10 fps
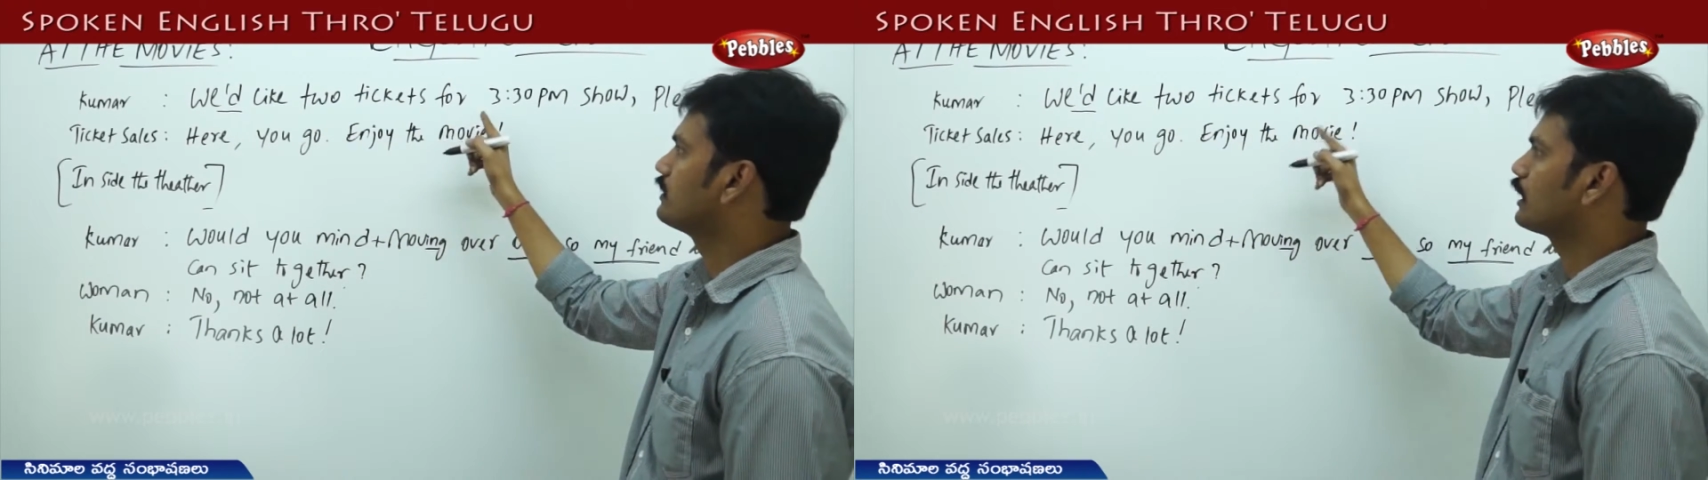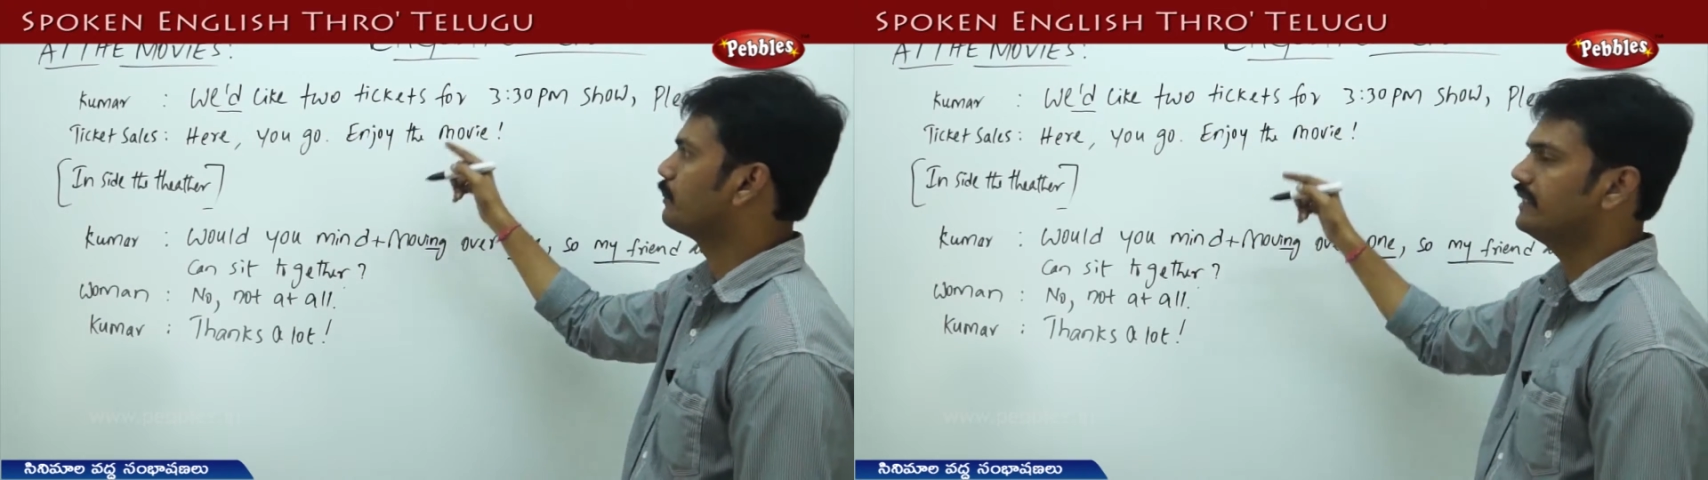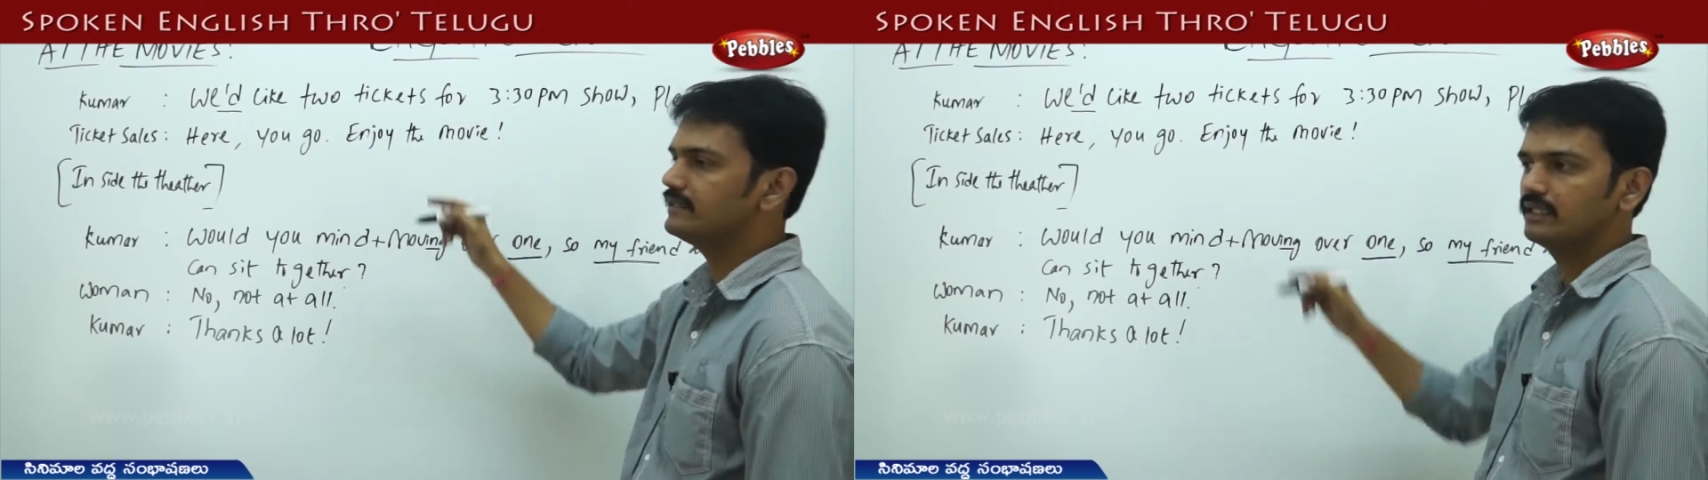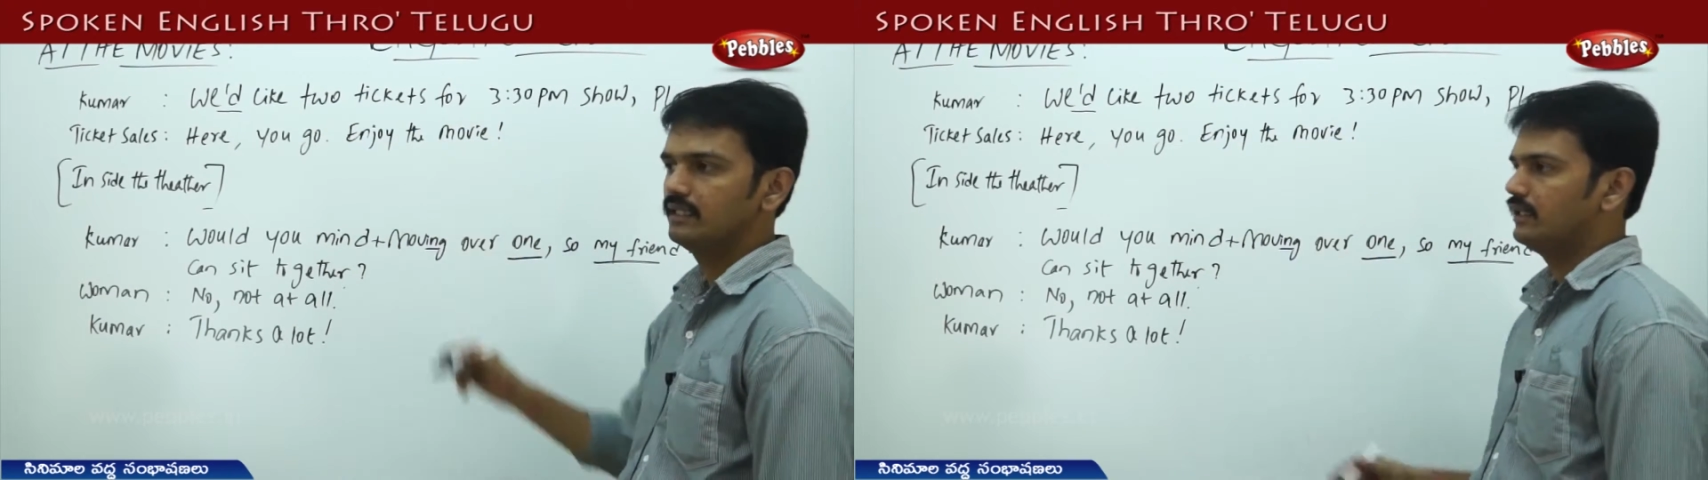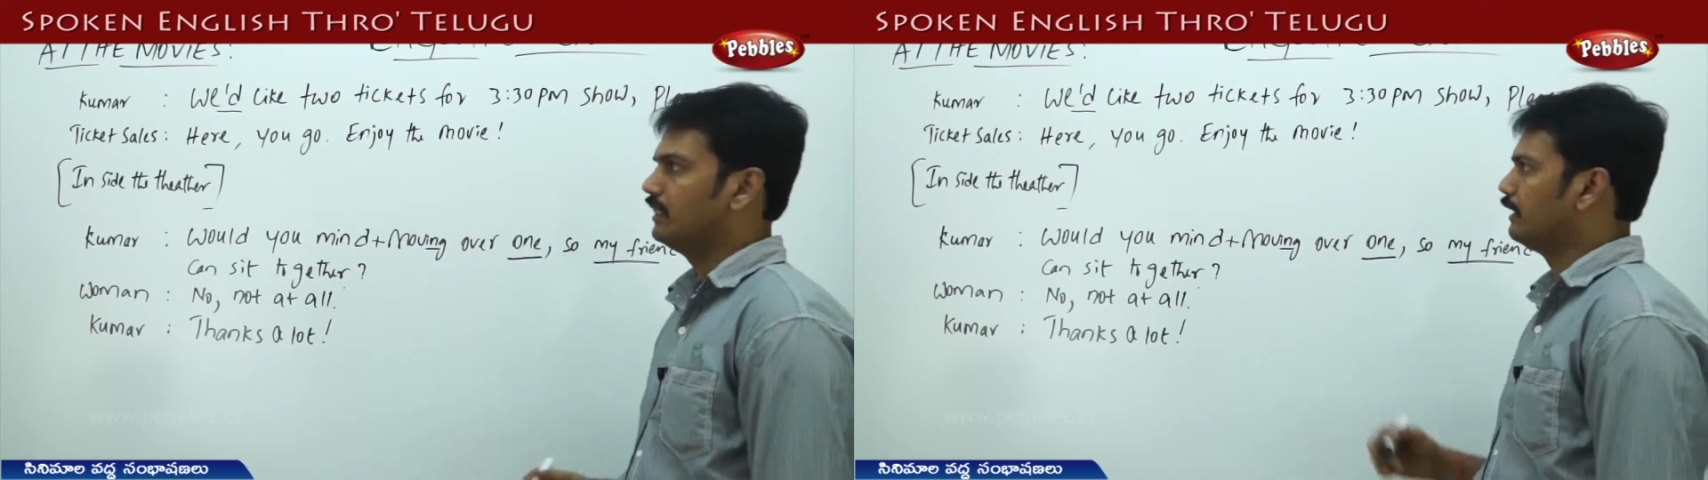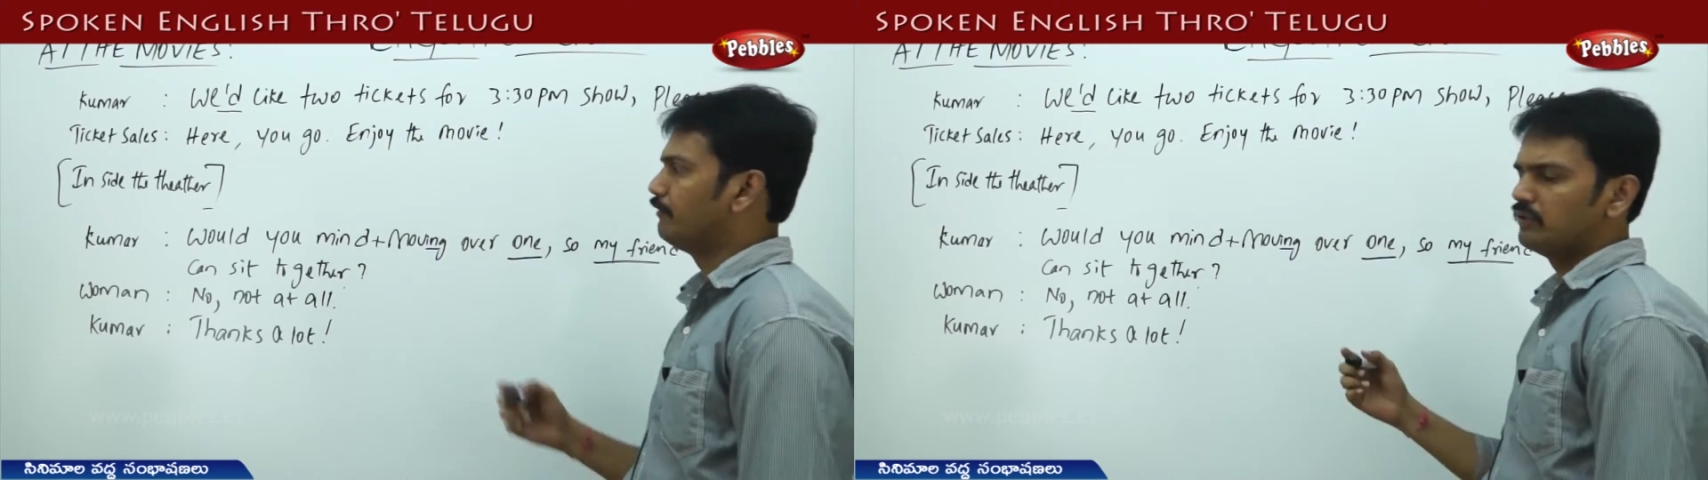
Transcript: That means if